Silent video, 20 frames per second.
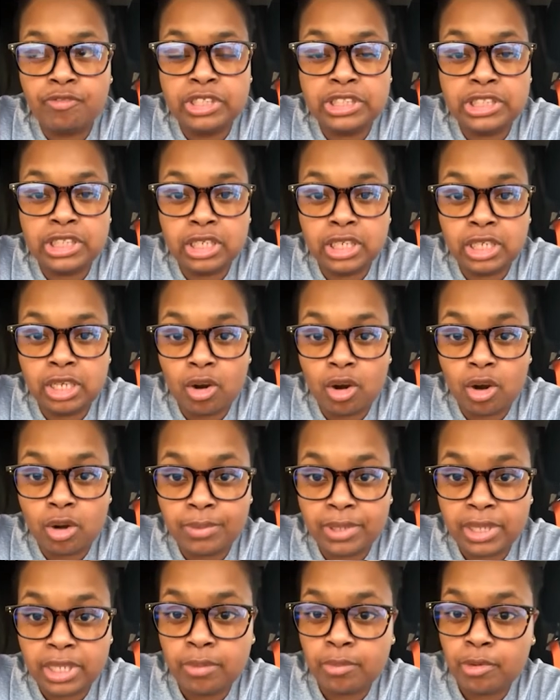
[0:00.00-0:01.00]
physically
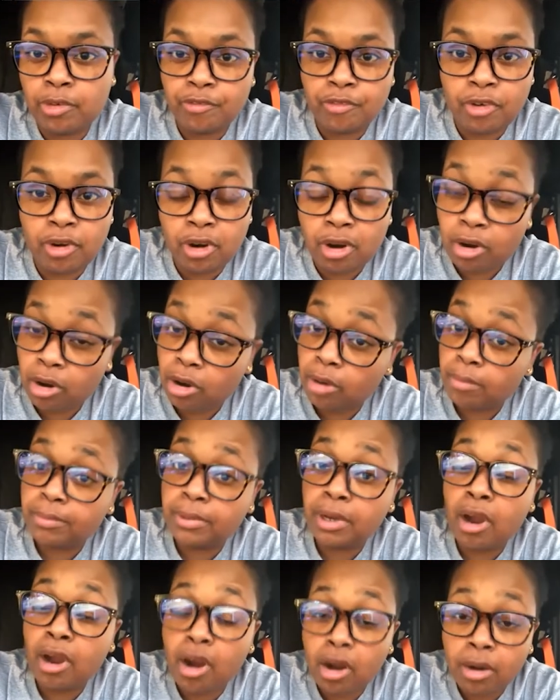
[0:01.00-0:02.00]
harming them or harm,
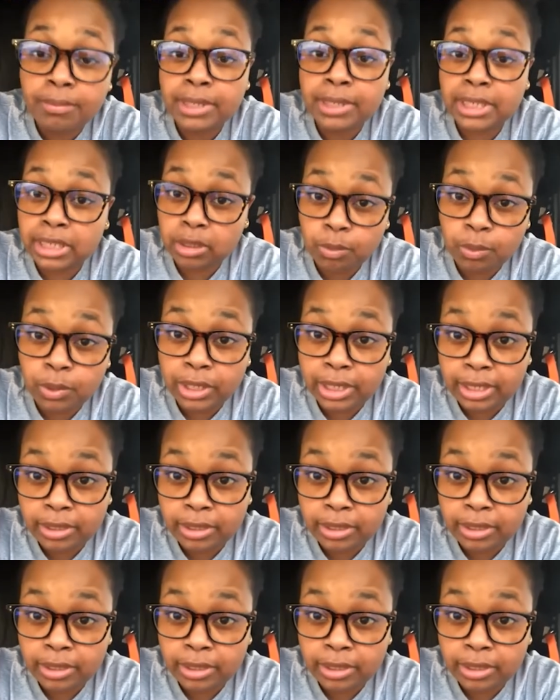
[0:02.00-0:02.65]
harming anyone